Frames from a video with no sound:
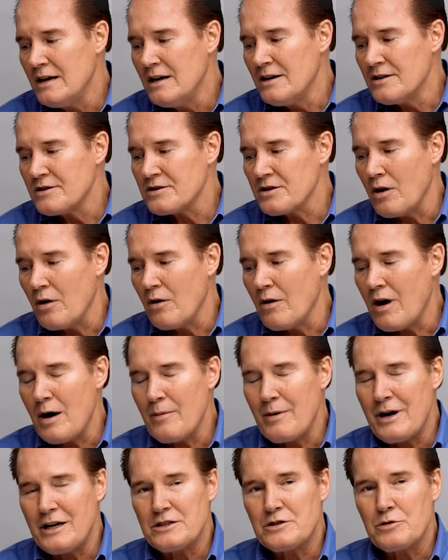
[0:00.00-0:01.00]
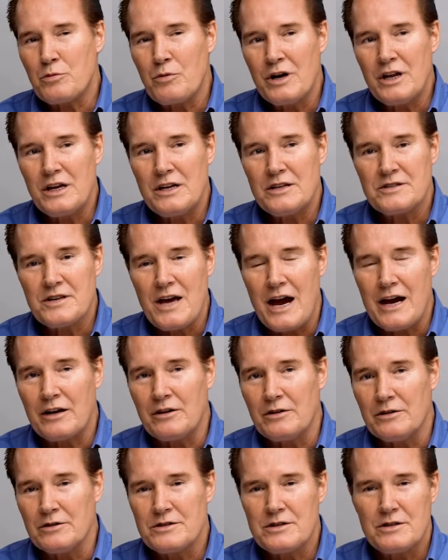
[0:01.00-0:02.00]
So I'm at 20
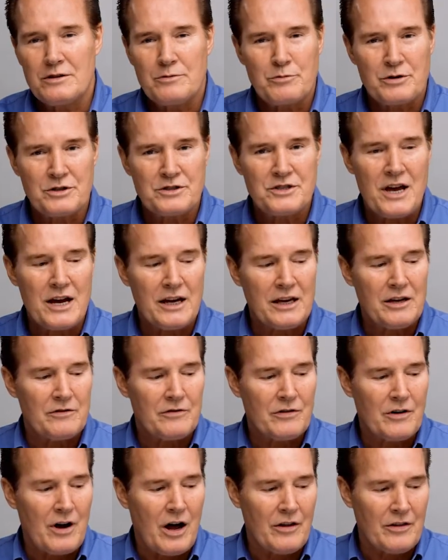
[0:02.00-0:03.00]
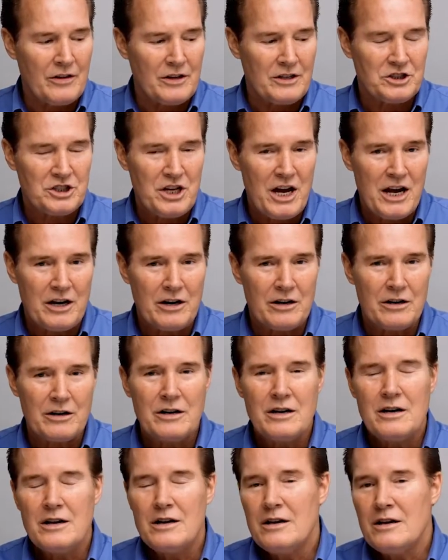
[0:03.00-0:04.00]
cycles per second on the shaker.
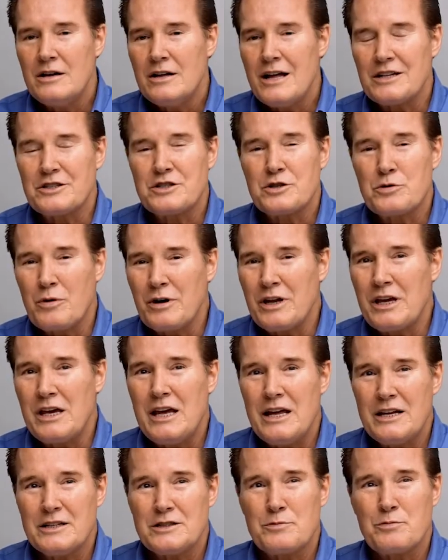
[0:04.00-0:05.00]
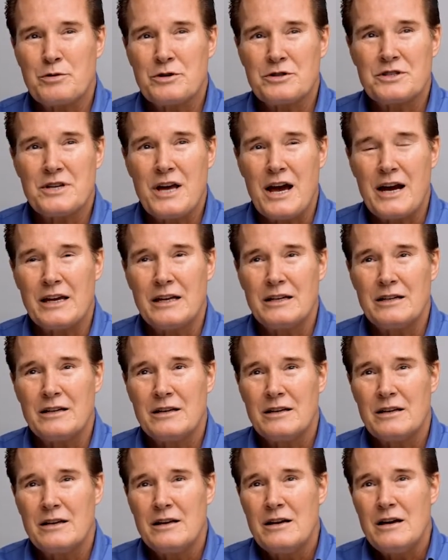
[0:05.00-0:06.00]
That's 20 hits per second.
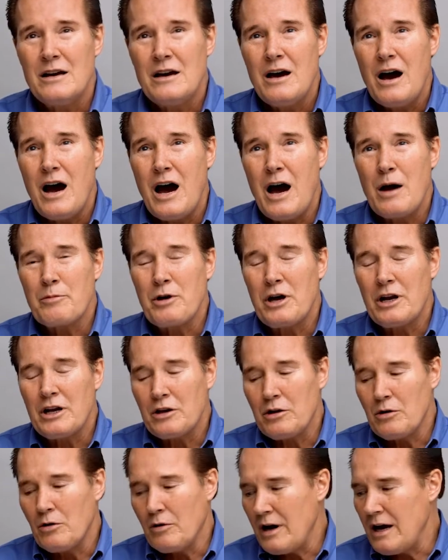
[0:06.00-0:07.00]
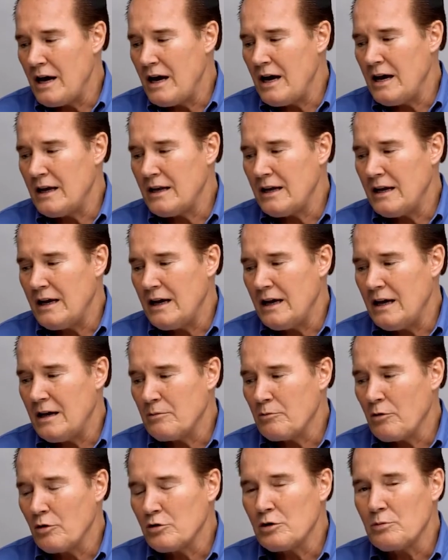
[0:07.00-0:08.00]
I'm going to go ahead and
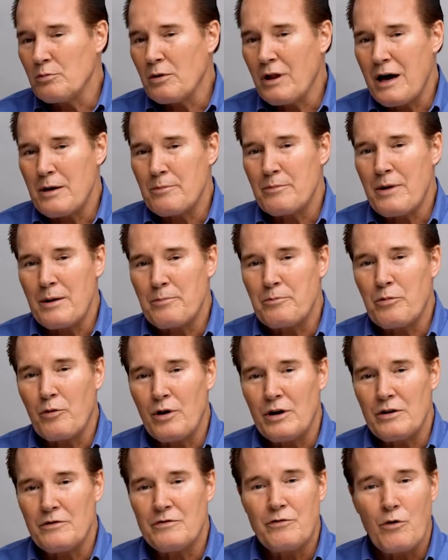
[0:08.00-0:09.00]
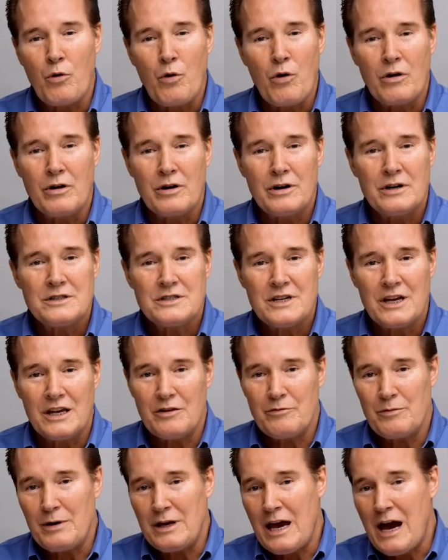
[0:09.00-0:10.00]
multiply it by 0.4 to give
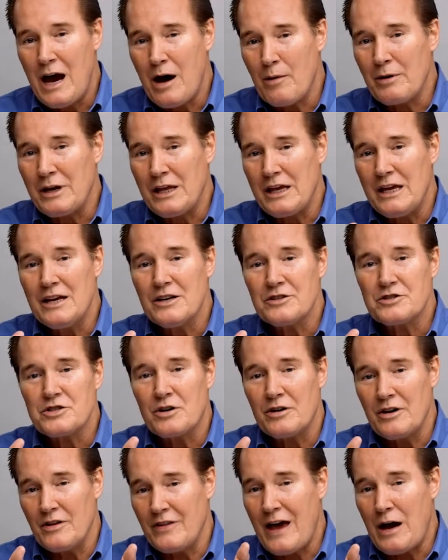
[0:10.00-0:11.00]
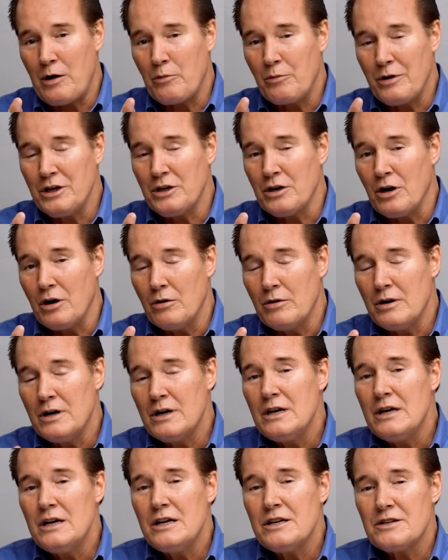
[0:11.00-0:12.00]
me how many hits are in that window.
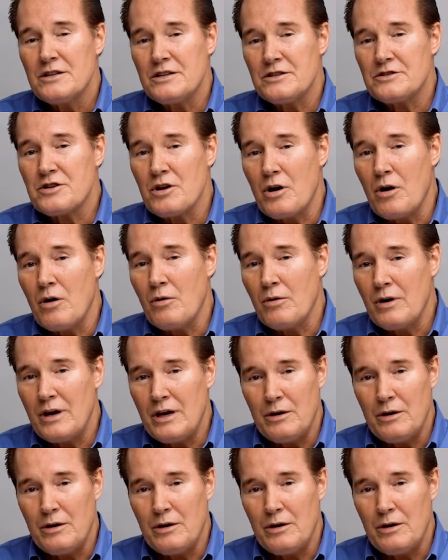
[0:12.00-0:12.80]
And so